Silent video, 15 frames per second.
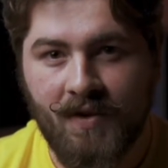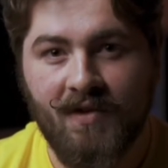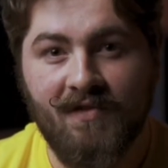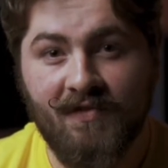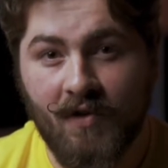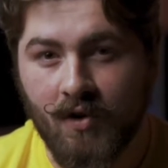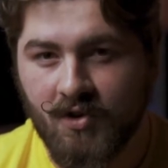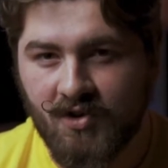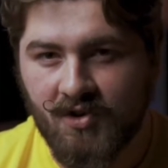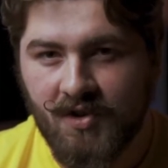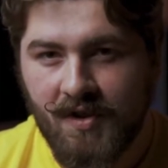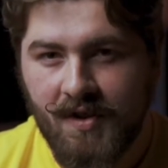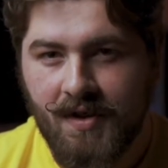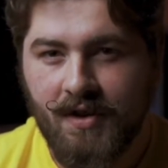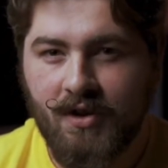First,
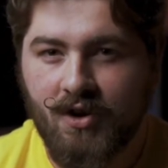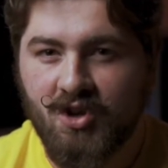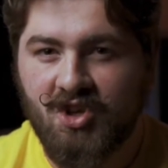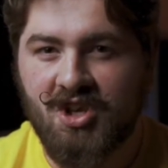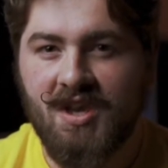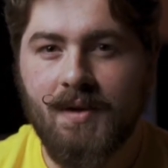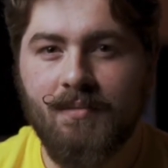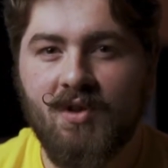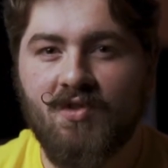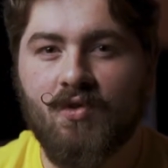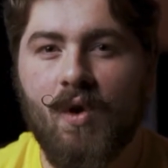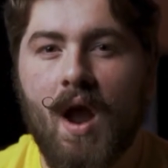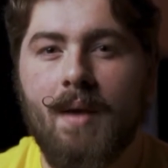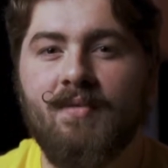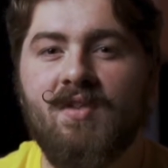your GM
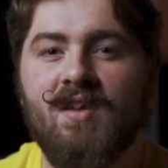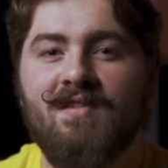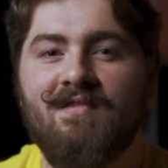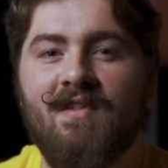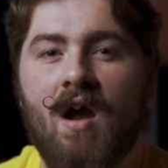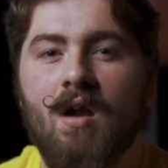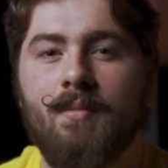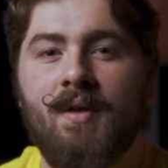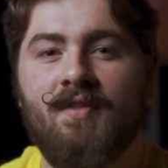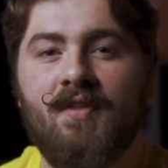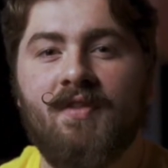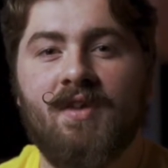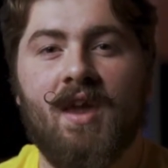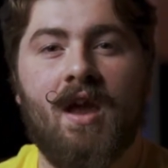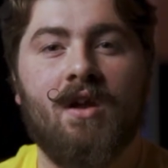describes the environment
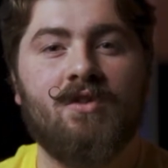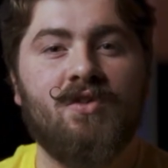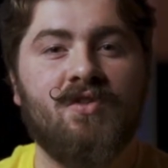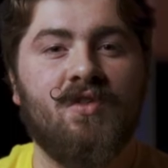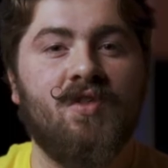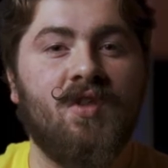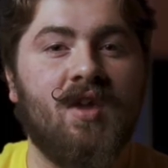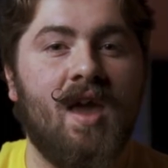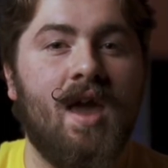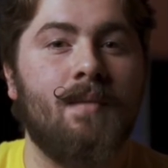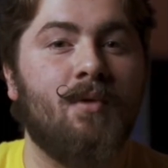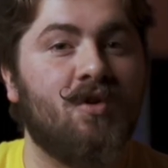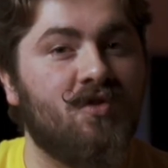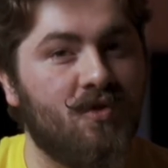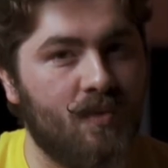that the characters in the
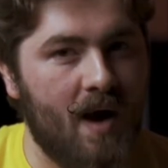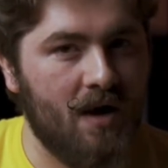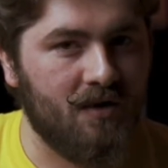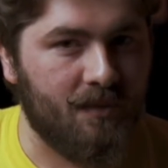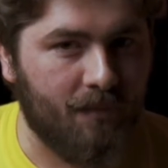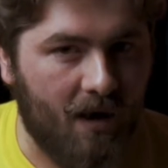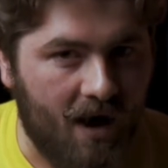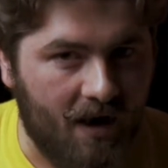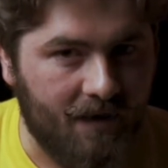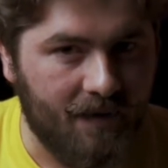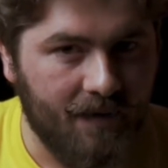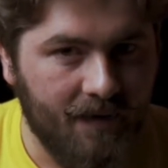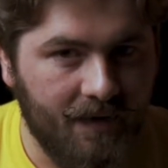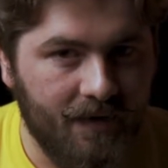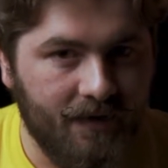game are surrounded by.
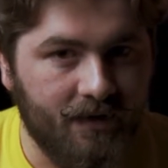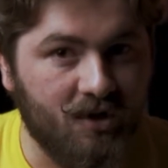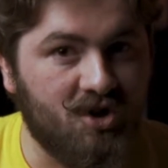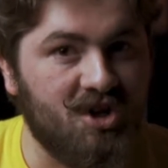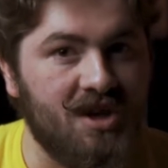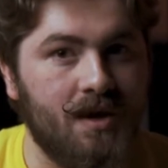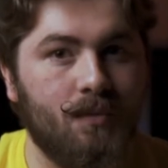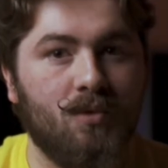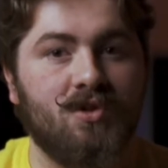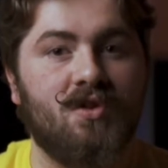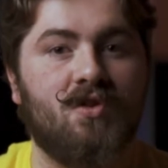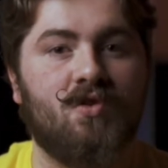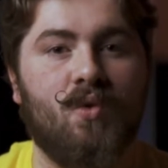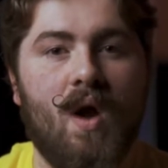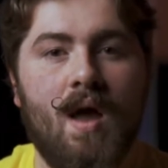Your GM will
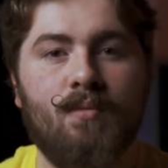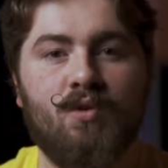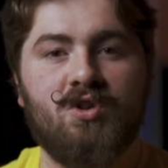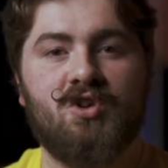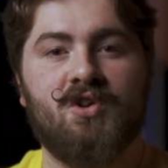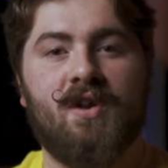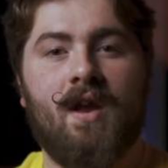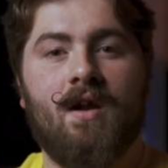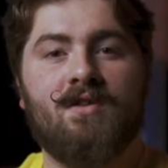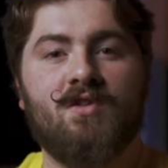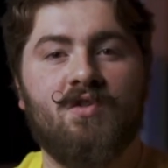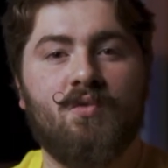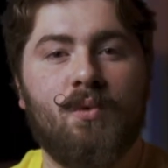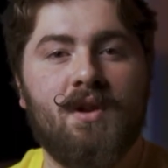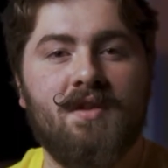describe what your
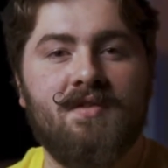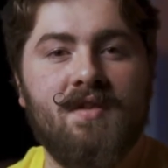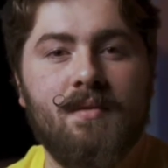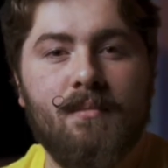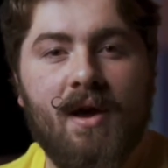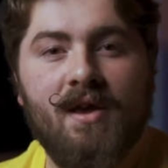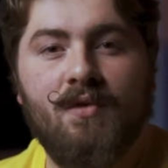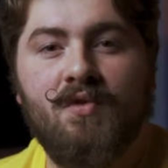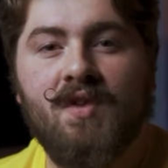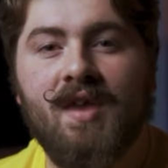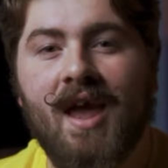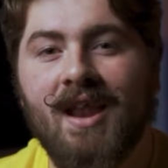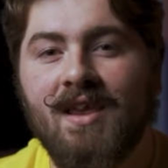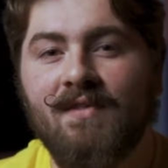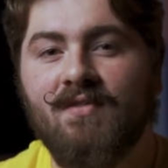character is witnessing by
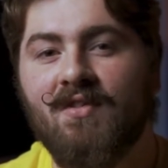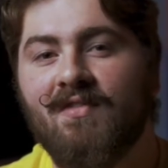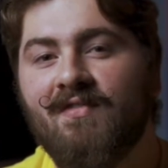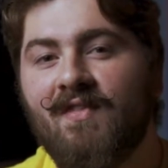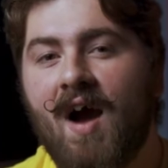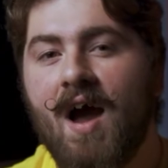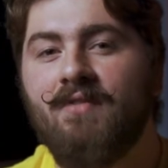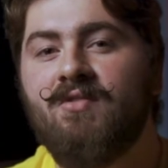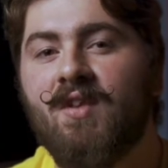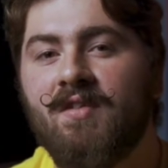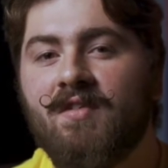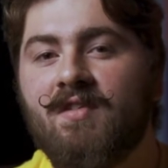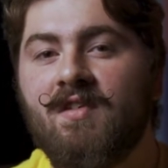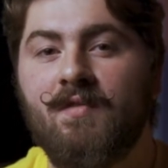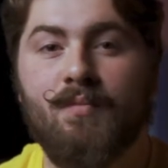using any of the 5
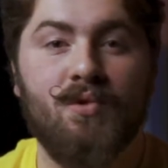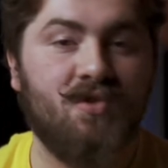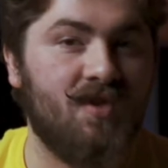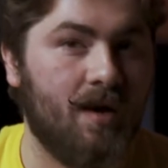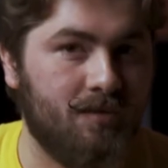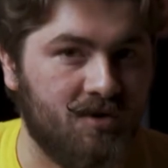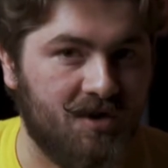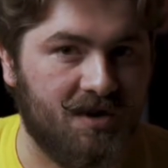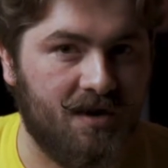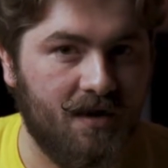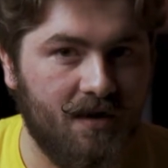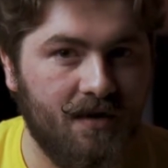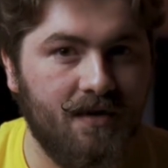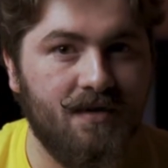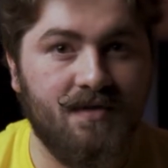senses of perception:
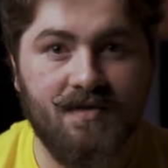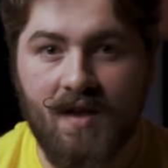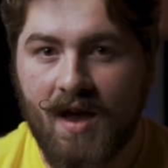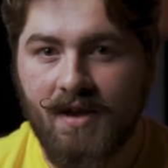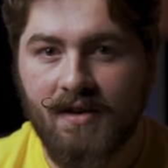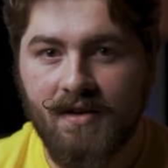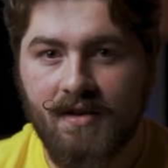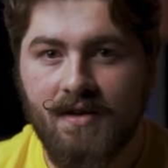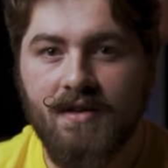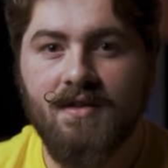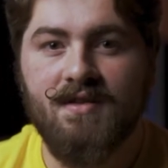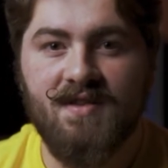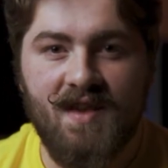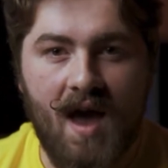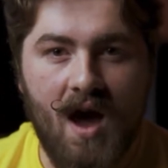sight,
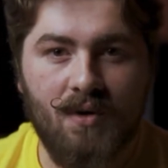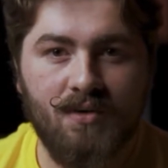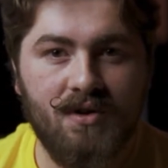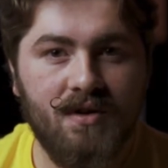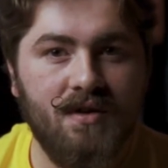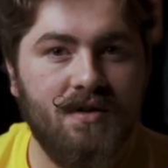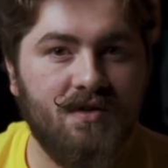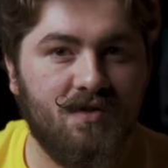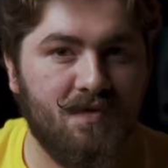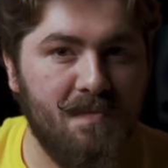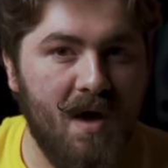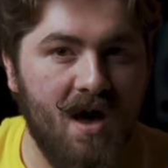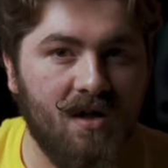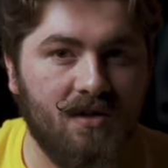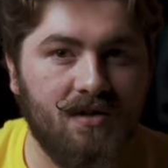sound,
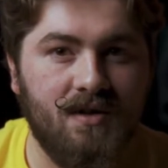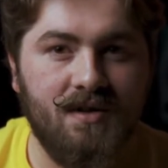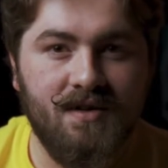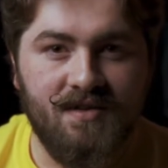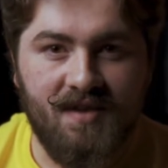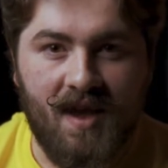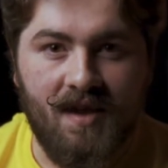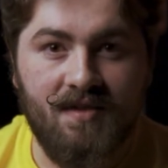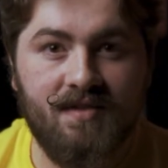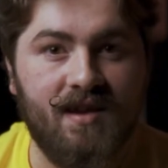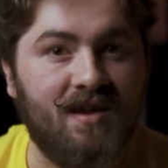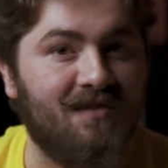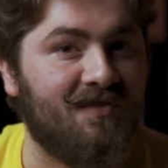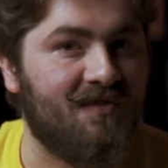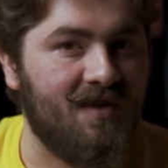smell, taste,
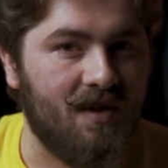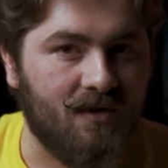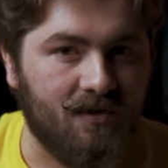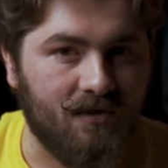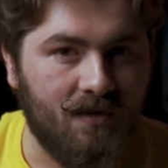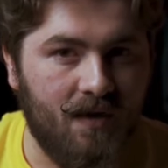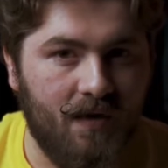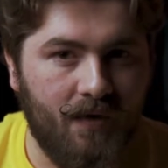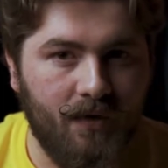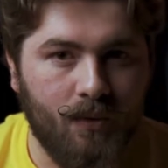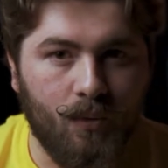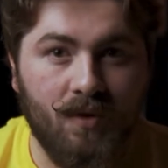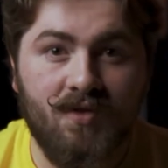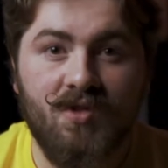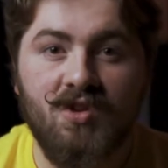and feel.
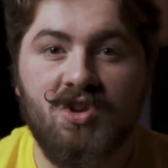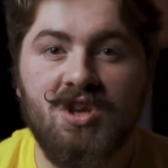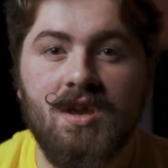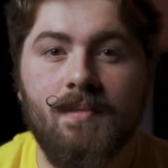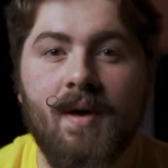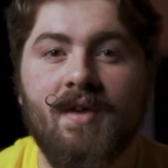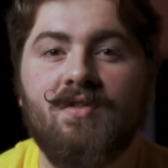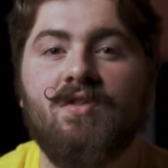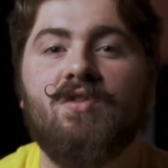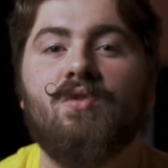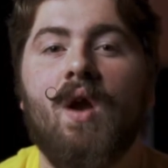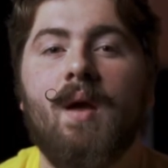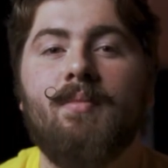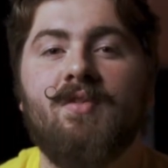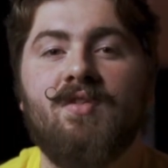Once the GM has
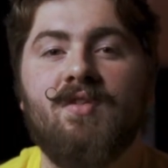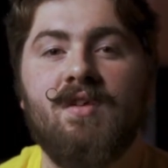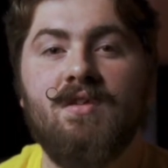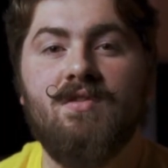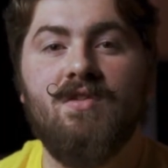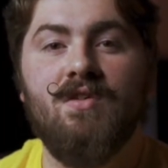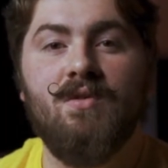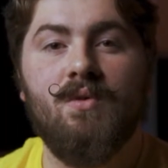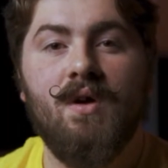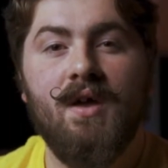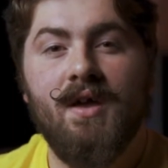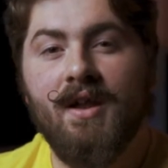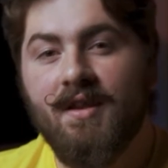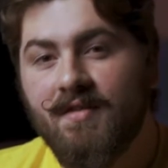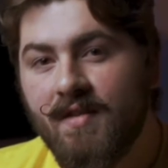described the scene to you,
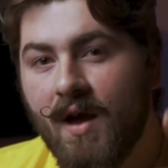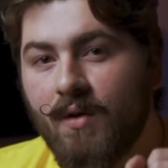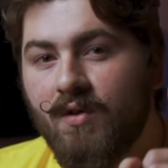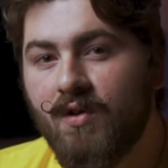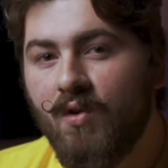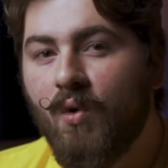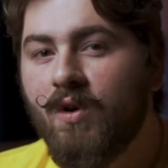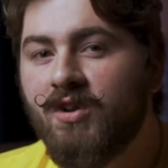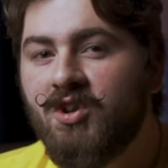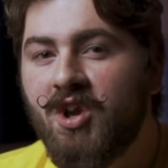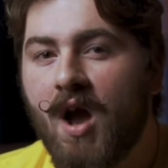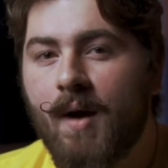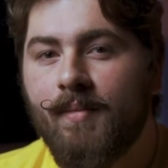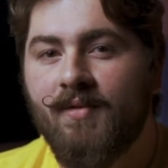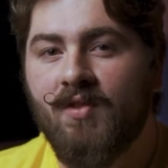it is now your
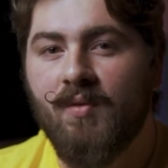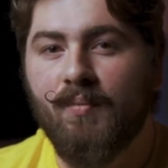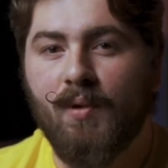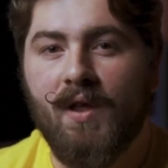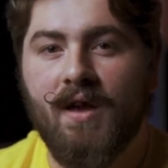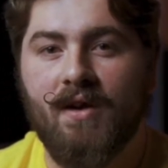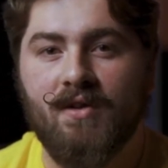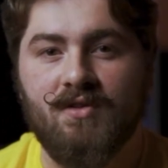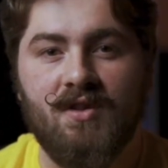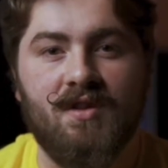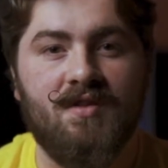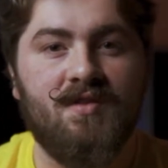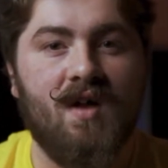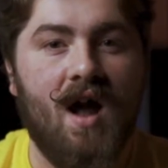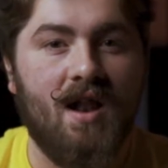job as the player to
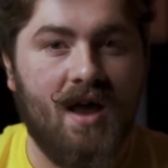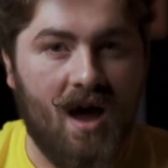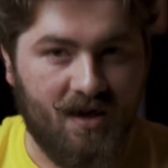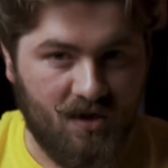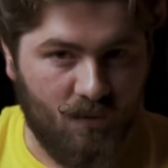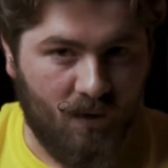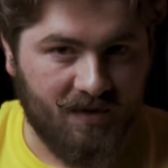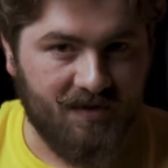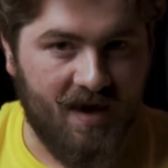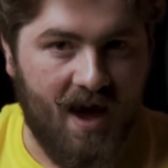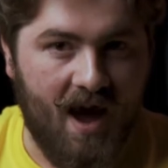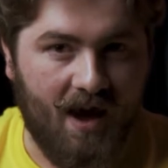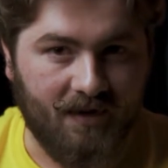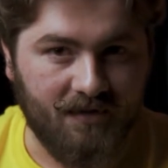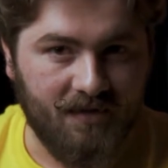decide how you want to
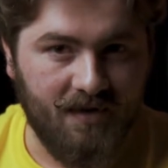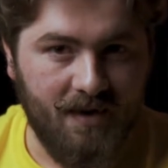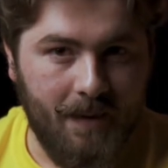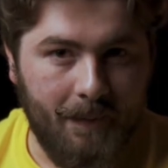act.